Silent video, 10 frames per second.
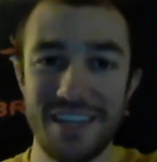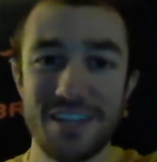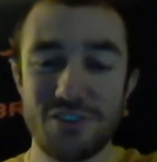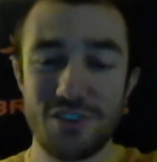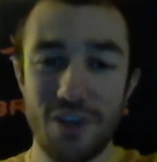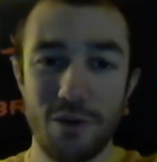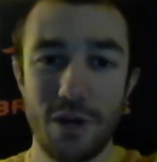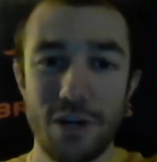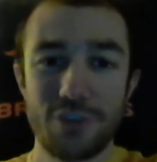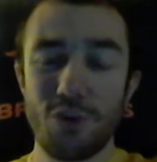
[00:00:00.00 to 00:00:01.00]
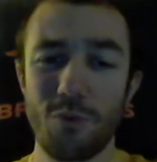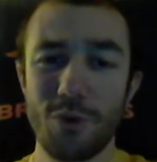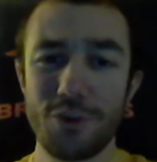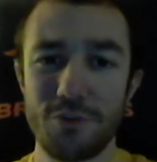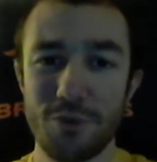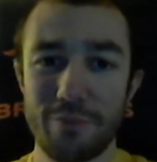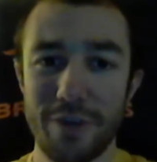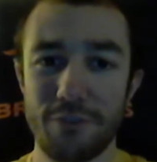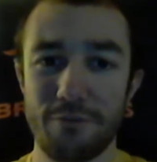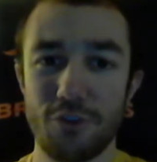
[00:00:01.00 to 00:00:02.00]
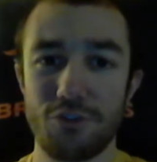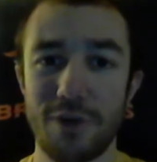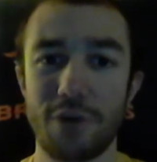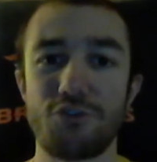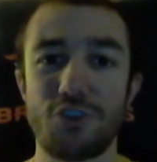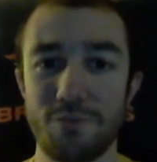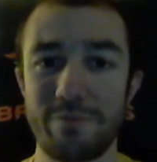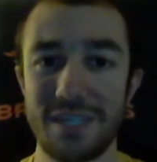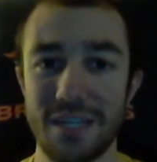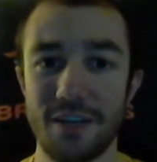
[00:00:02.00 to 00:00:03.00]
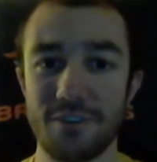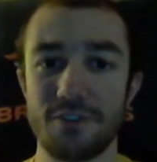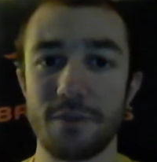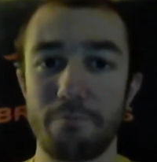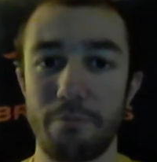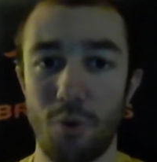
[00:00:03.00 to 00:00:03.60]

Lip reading: So don't worry too much about the first round, just because the